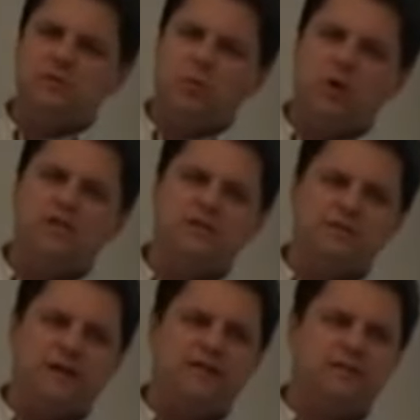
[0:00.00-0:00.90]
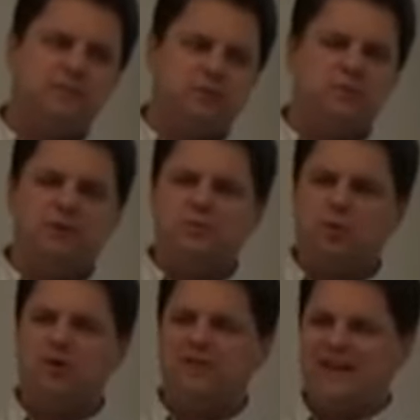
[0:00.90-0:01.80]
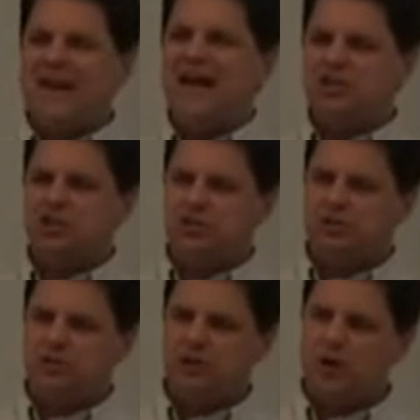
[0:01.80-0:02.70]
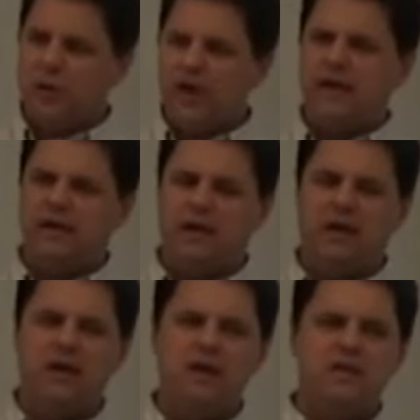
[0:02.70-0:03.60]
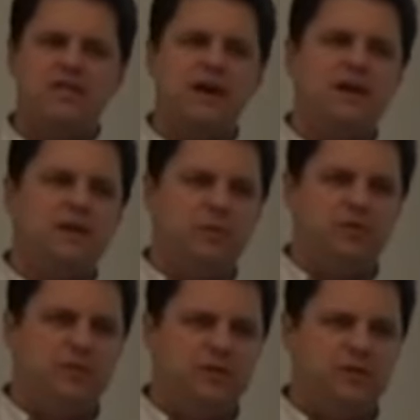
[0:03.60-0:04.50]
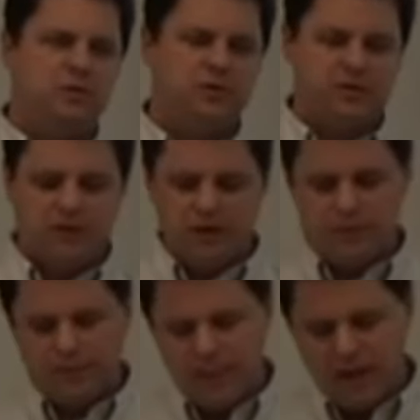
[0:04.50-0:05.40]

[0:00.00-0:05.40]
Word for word: was effect was much more of a national awakening than a movement towards Europe,